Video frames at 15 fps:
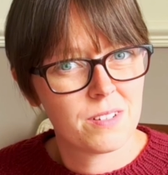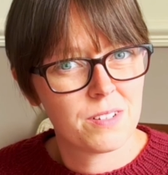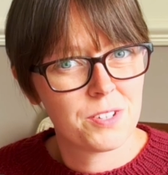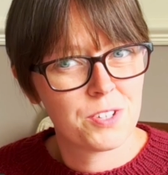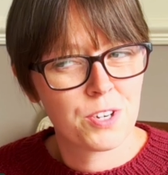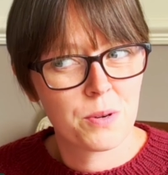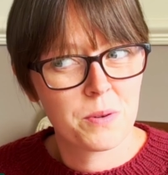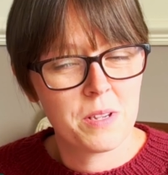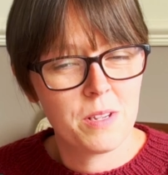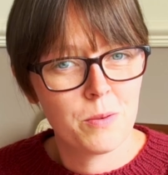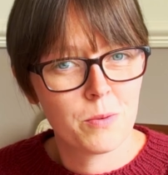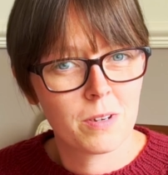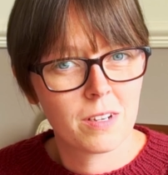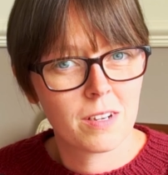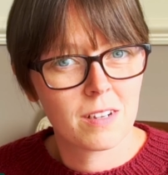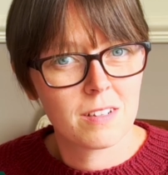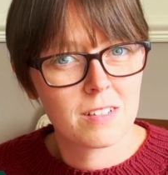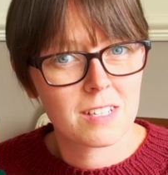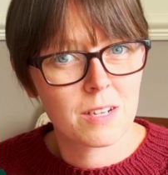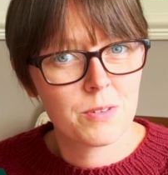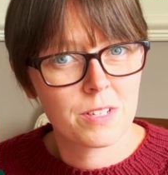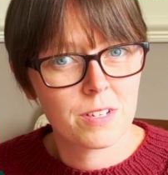showing you what colours
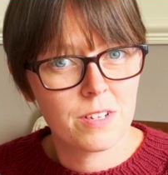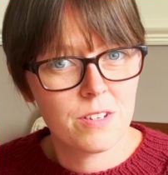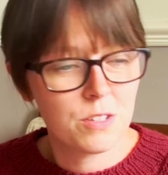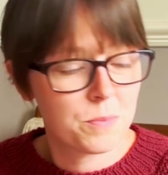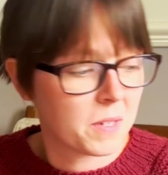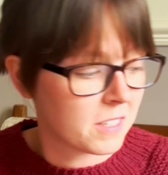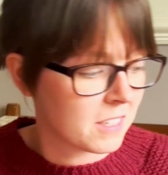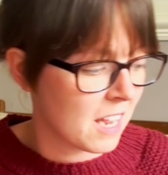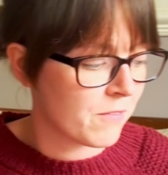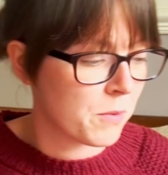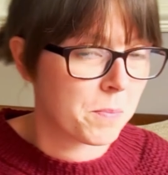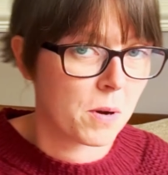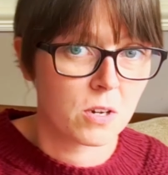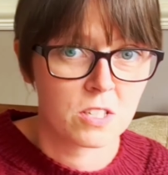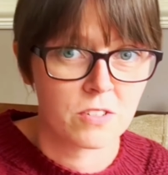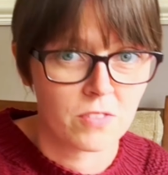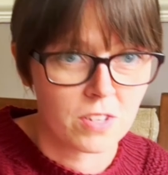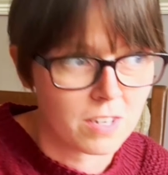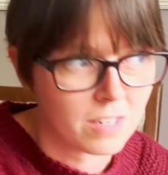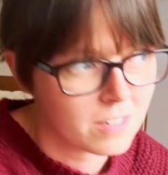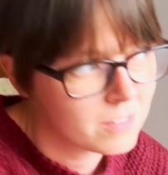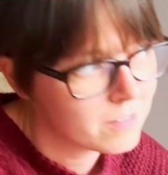I was going to use because I have a box of
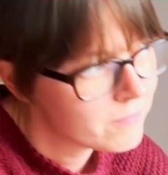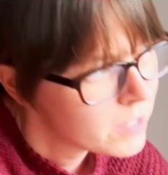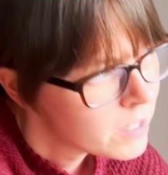yarn.